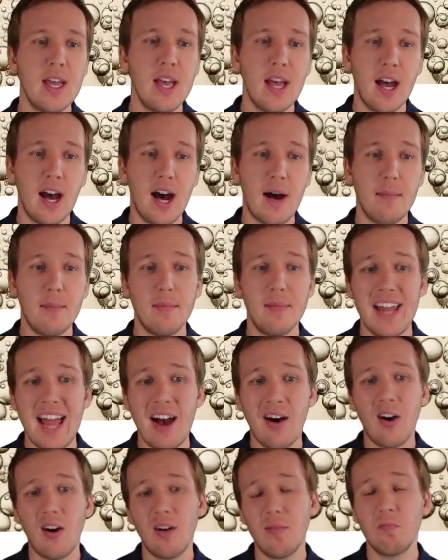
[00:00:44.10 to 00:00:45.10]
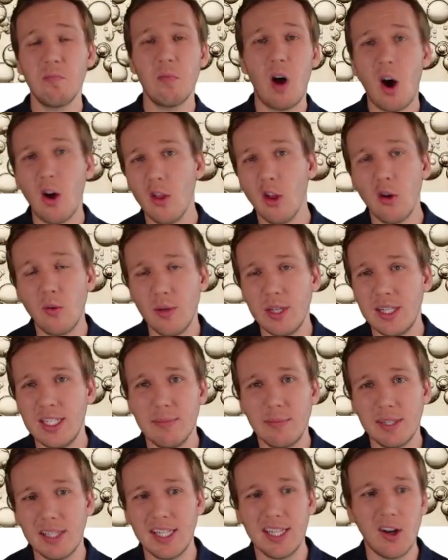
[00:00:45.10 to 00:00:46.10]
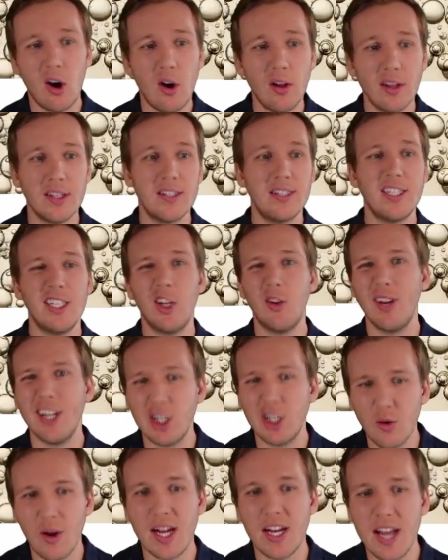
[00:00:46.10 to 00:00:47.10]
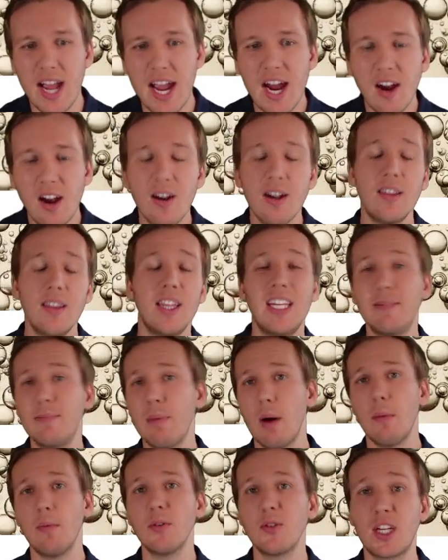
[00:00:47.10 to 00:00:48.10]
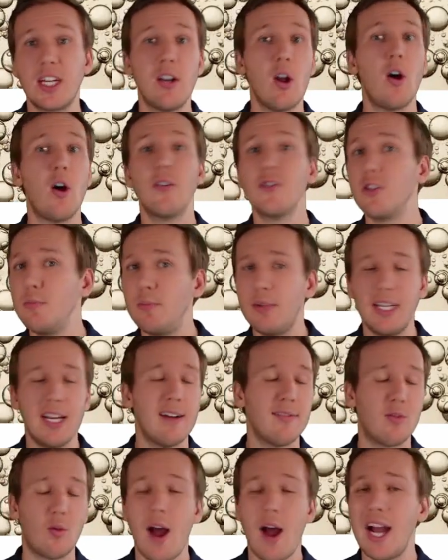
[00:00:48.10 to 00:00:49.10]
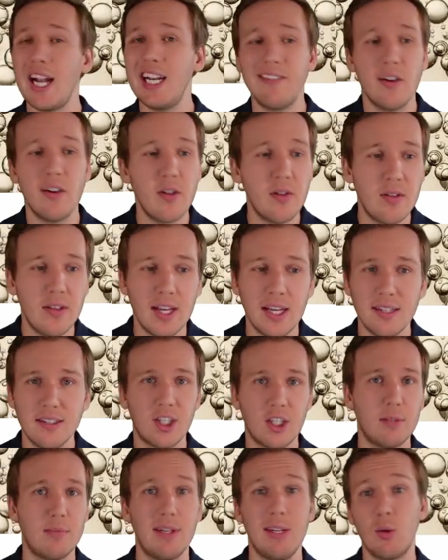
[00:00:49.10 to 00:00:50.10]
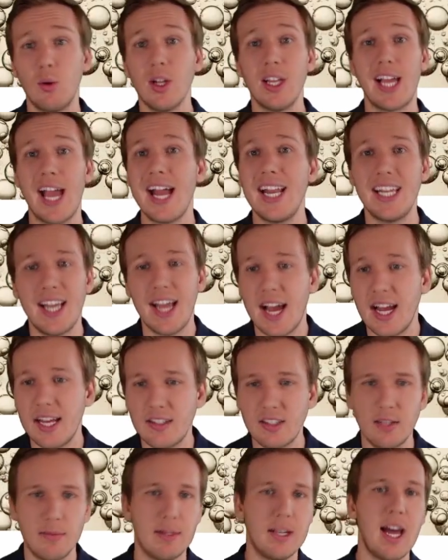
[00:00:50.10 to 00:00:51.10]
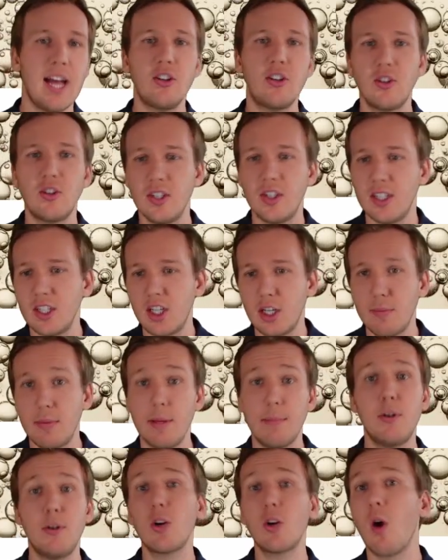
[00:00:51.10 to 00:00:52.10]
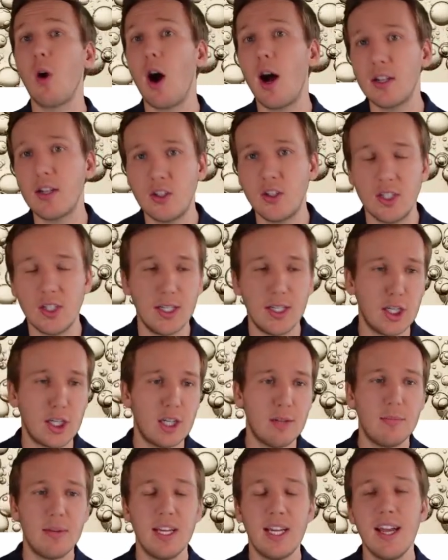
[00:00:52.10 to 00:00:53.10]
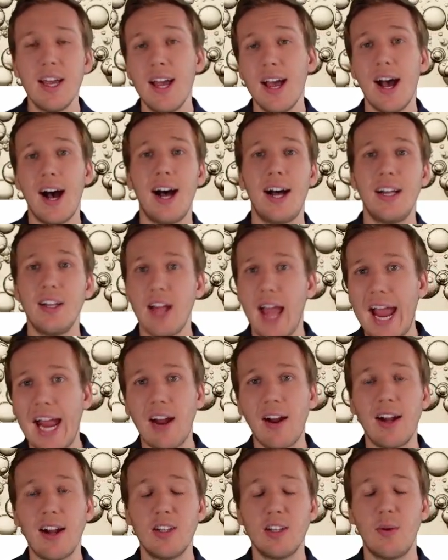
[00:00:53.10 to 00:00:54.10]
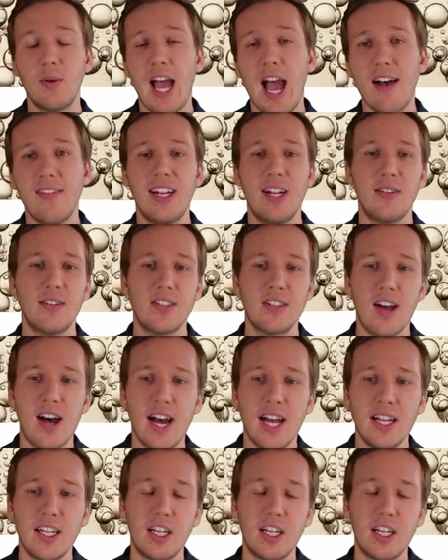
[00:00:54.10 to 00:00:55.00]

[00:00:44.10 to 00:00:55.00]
Now, although we typically call this, entrained air, these bubbles can also be a variety of other things. It could be really any gas. It could be nitrogen. It could be pure oxygen. It could be air as we have it outside.